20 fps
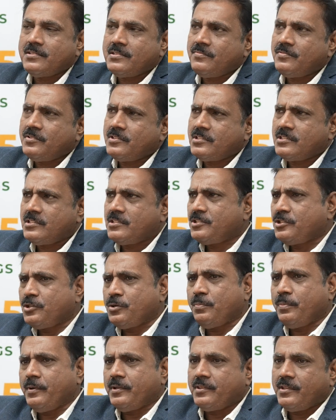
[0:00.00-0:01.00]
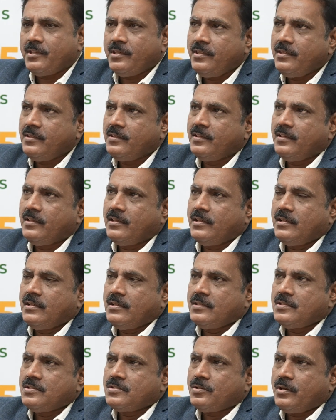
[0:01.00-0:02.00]
which is in Tirupati.
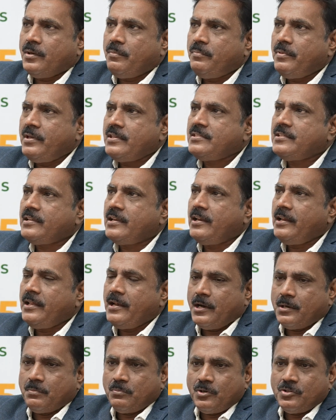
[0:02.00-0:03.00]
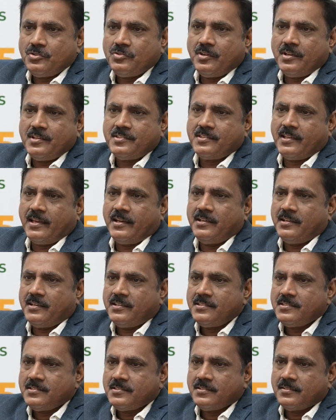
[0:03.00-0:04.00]
So I'm basically an atmospheric
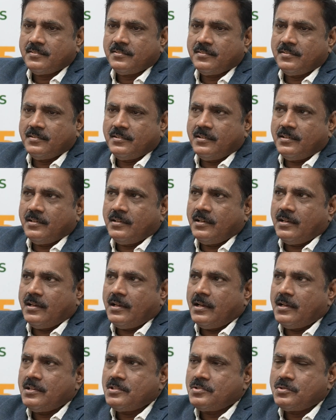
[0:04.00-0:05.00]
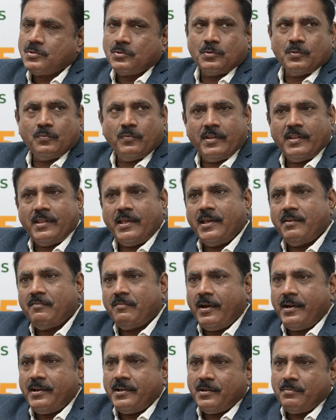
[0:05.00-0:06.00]
scientist. So when they
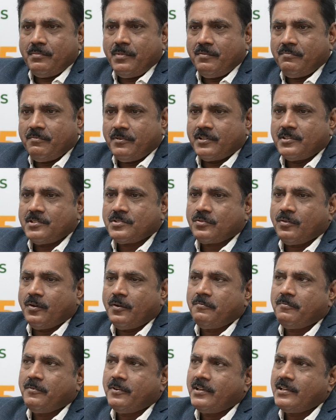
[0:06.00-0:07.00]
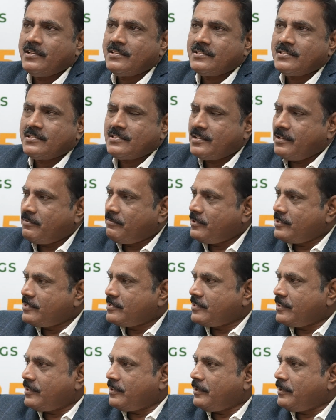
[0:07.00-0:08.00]
invited me for this conference, I
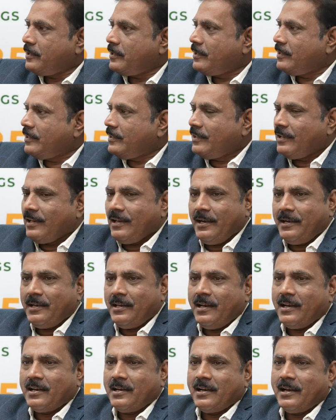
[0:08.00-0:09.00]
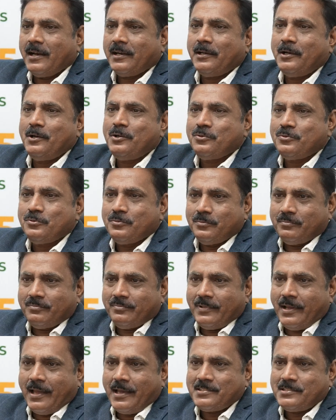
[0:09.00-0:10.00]
was a little reluctant
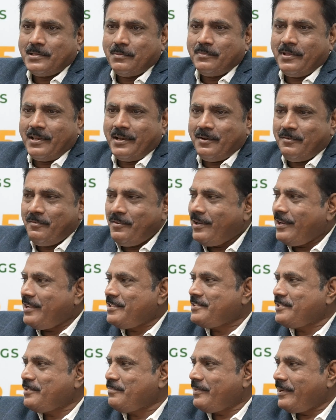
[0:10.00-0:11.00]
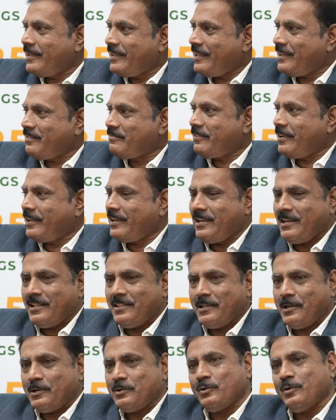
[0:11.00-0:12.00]
to accept their invitation. But then
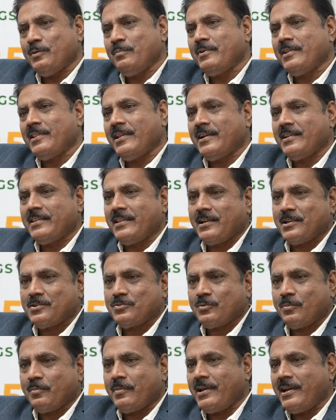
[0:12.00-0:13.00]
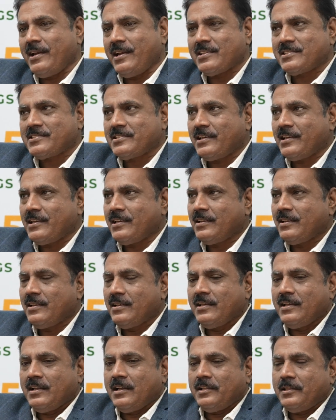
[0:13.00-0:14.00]
finally they told me that there were so
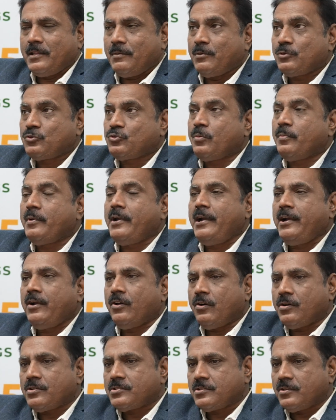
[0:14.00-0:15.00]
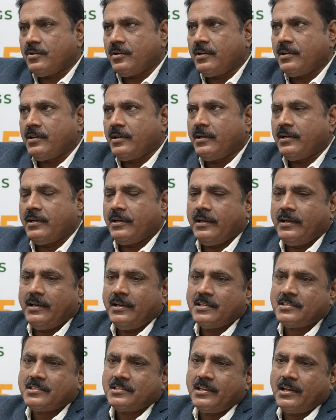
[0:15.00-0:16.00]
many talks on
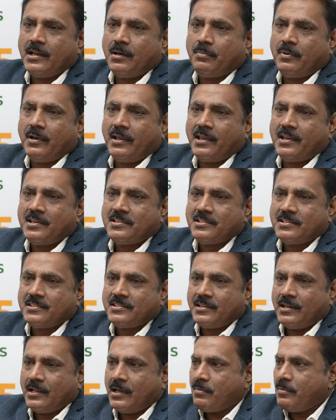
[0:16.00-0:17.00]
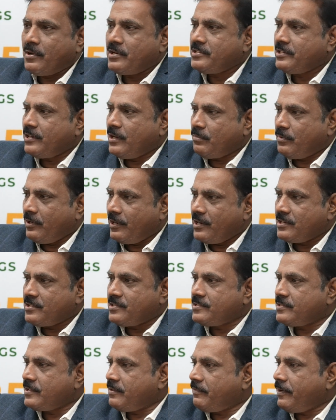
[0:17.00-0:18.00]
industrial applications and commercial
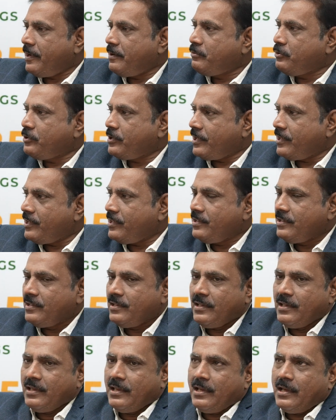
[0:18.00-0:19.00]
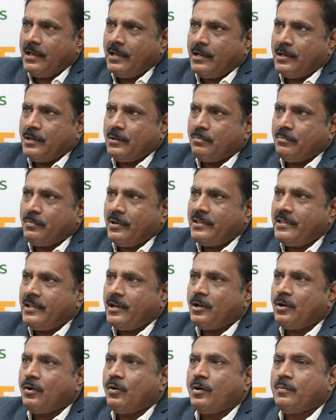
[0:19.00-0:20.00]
applications of IoT. But
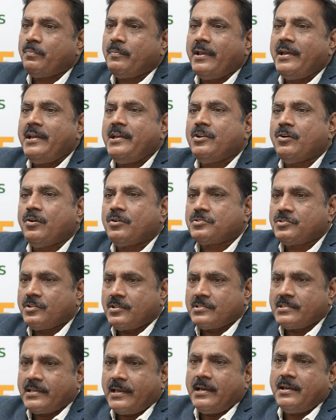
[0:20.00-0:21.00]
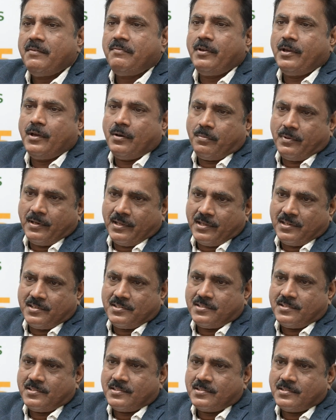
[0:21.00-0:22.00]
there are not many talks on scientific
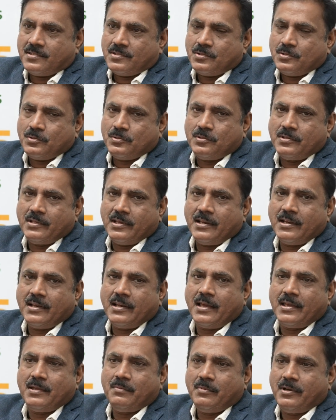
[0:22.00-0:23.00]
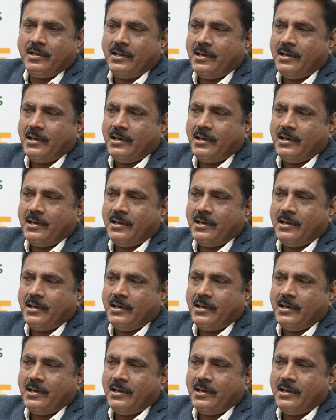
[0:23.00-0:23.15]
applications. So then I